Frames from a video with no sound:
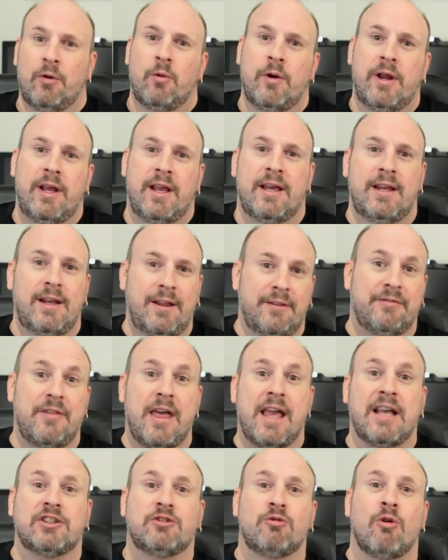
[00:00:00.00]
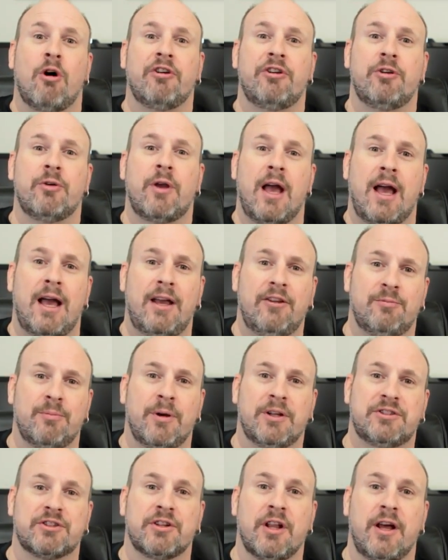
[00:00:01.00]
We hit it. Thanks to all you guys.
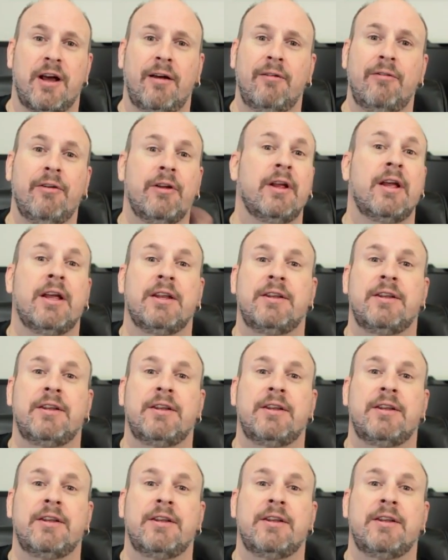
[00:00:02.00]
Much love.